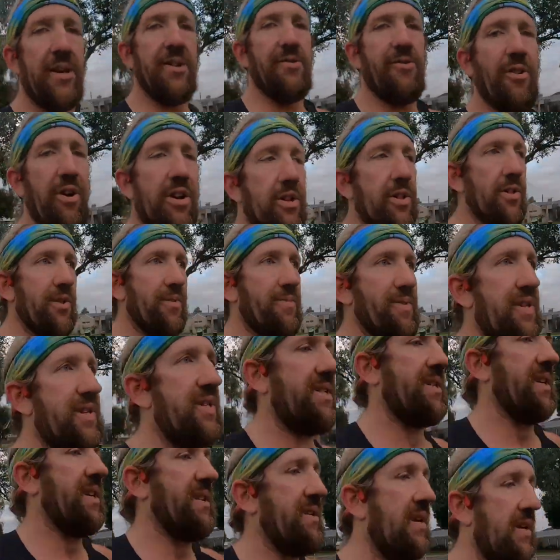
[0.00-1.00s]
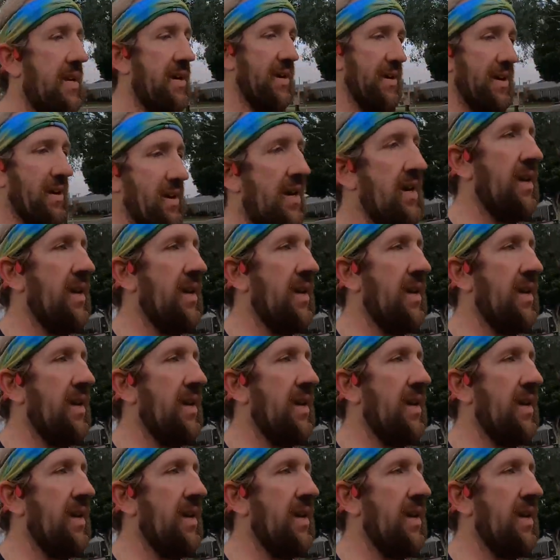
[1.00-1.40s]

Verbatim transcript: Three kilometres in.